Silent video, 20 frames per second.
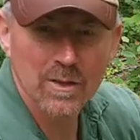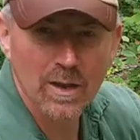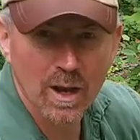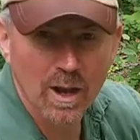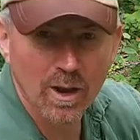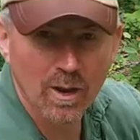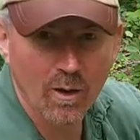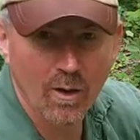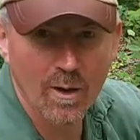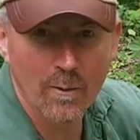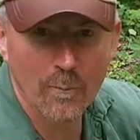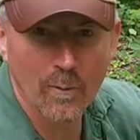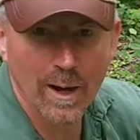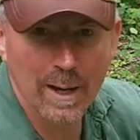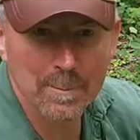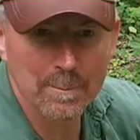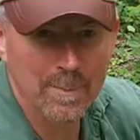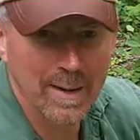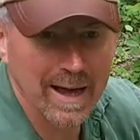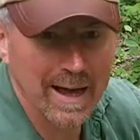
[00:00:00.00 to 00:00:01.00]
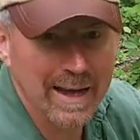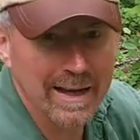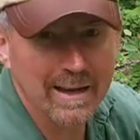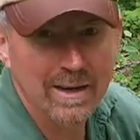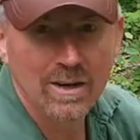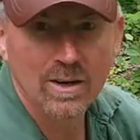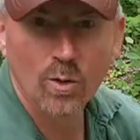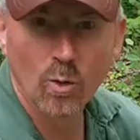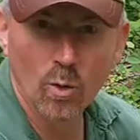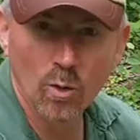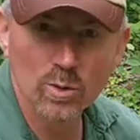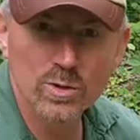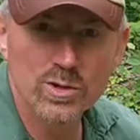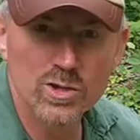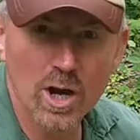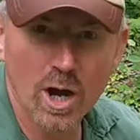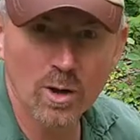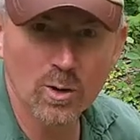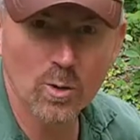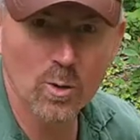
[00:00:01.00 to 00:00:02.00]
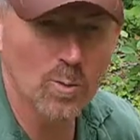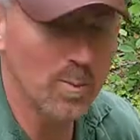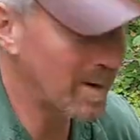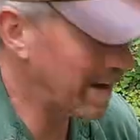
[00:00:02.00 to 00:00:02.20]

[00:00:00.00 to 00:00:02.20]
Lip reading: the lightweight bag or jungle